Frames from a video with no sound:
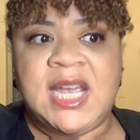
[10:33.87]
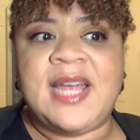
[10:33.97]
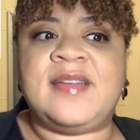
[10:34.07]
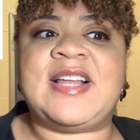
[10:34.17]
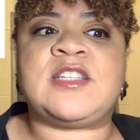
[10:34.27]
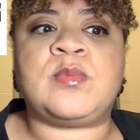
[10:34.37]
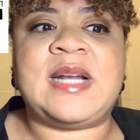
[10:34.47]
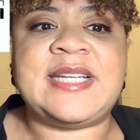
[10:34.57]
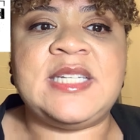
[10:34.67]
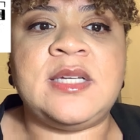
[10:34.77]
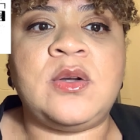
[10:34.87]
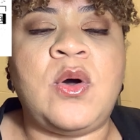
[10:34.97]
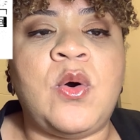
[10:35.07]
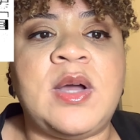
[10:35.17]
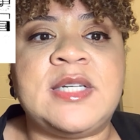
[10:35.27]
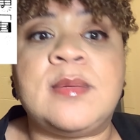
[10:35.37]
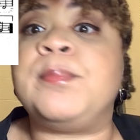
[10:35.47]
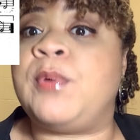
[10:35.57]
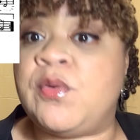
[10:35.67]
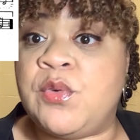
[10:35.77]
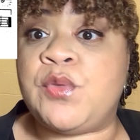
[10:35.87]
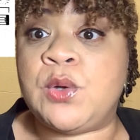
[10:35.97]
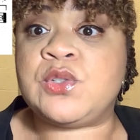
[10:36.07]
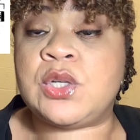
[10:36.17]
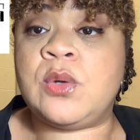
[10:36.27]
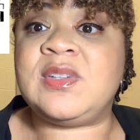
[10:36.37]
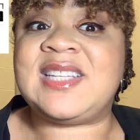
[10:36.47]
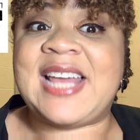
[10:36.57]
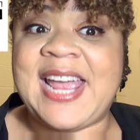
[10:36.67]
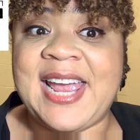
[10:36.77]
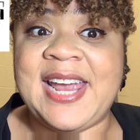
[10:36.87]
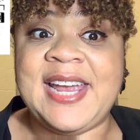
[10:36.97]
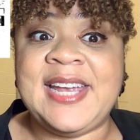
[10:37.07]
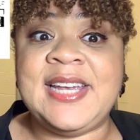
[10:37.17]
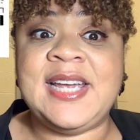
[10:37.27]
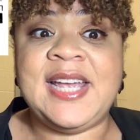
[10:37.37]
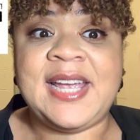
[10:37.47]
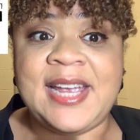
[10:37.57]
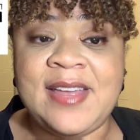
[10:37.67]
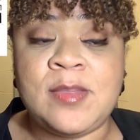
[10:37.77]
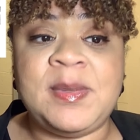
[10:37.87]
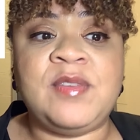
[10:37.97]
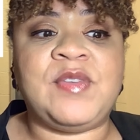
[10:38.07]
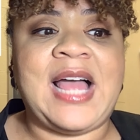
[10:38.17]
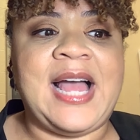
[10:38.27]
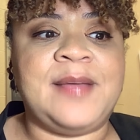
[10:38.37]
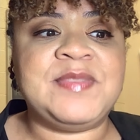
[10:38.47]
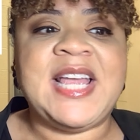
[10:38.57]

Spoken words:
And that's what I did on both of those notes, the A and the B flat.